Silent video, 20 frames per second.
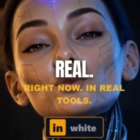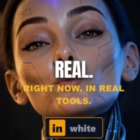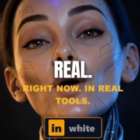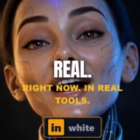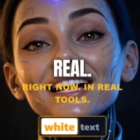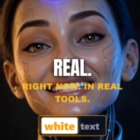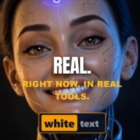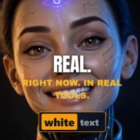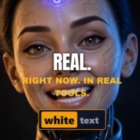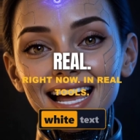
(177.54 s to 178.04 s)
in
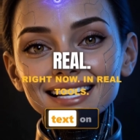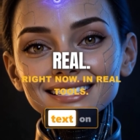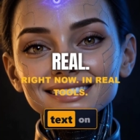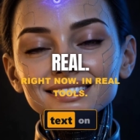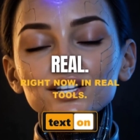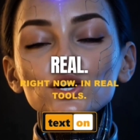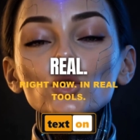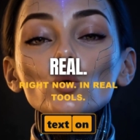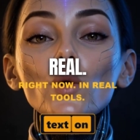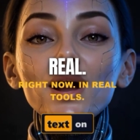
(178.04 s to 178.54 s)
white
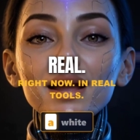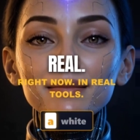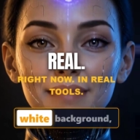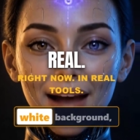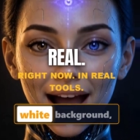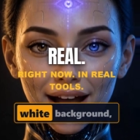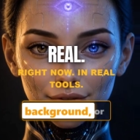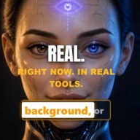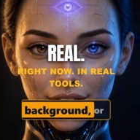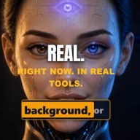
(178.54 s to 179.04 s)
text on a white
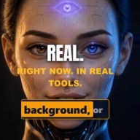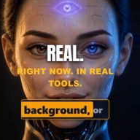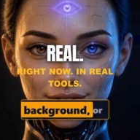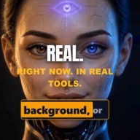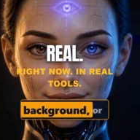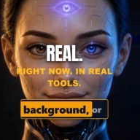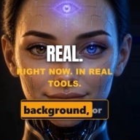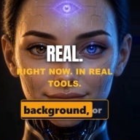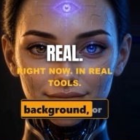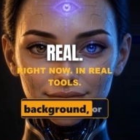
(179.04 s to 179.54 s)

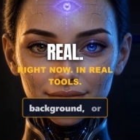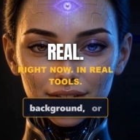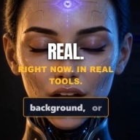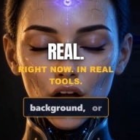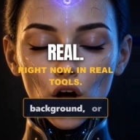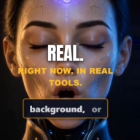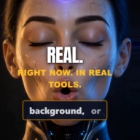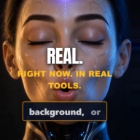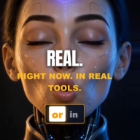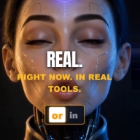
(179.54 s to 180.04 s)
background,
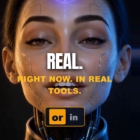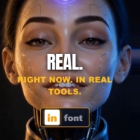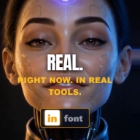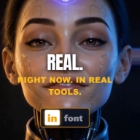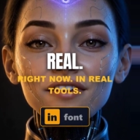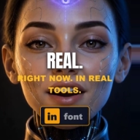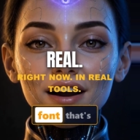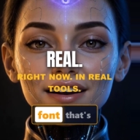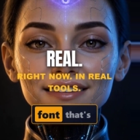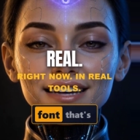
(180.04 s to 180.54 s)
or in
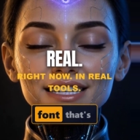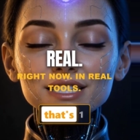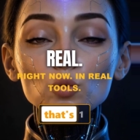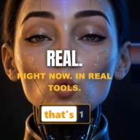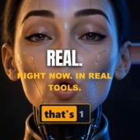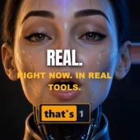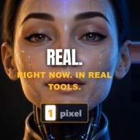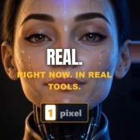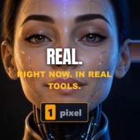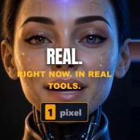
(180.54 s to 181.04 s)
font that's
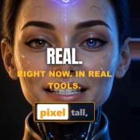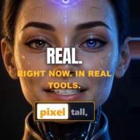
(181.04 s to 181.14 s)
1